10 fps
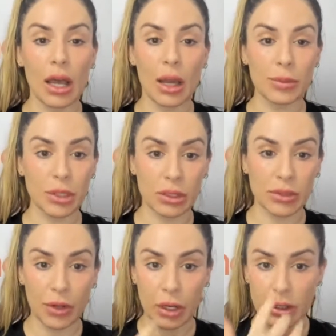So as
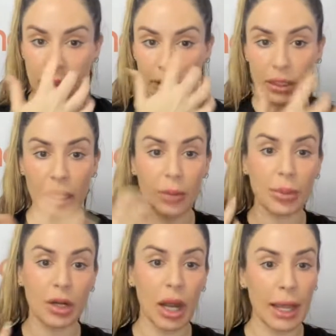far as like the
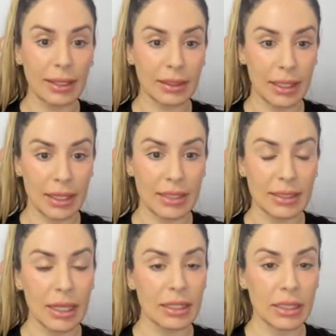upper eyelids,
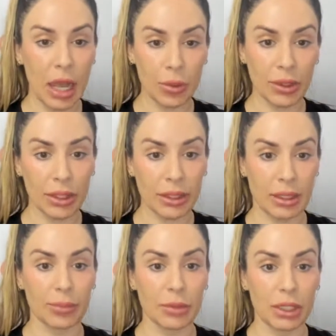not really
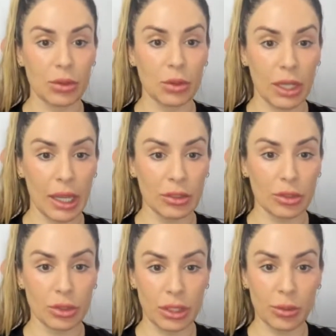something you can
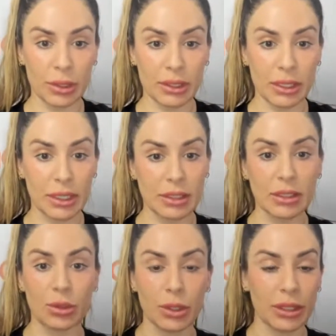treat with this.
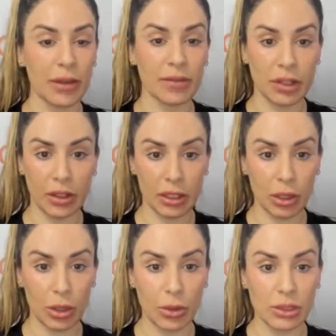You can get very
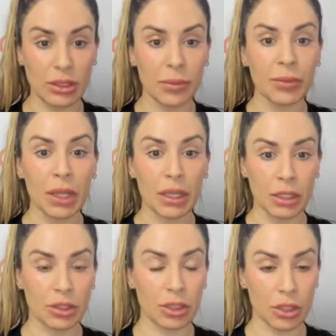close
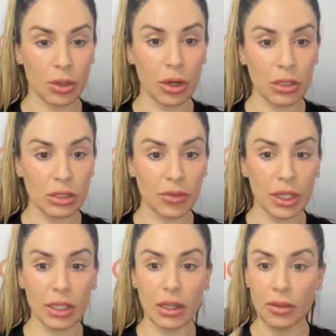into the crow's
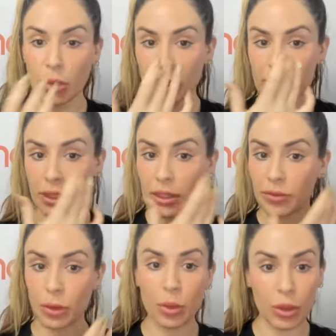feet, of course, the
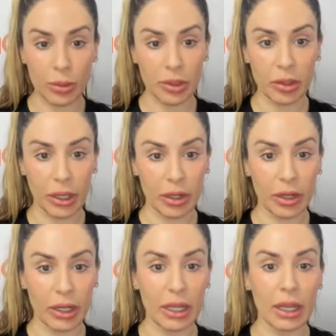infraorbital
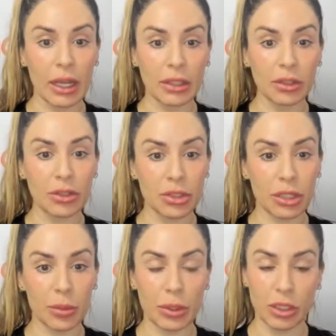area. And
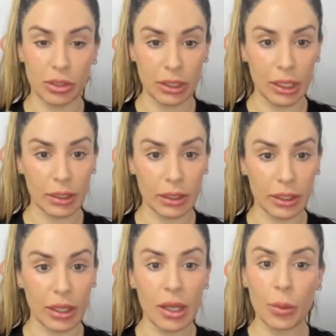usually when you're
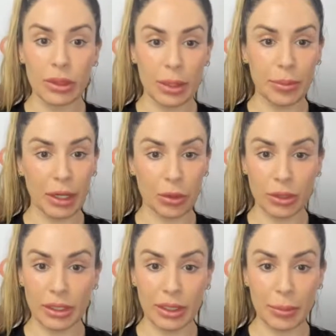needling with a
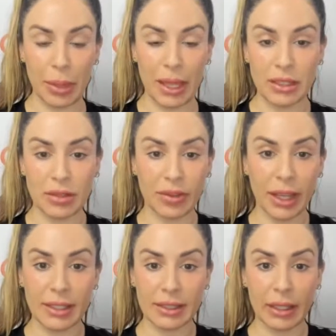microneedling pen
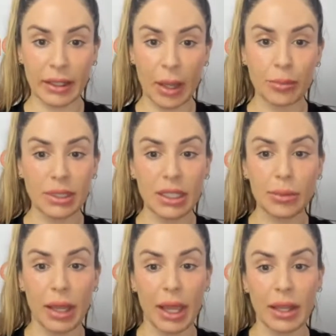device like
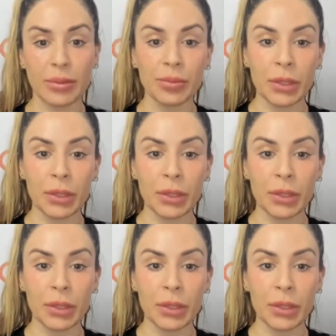MDPen,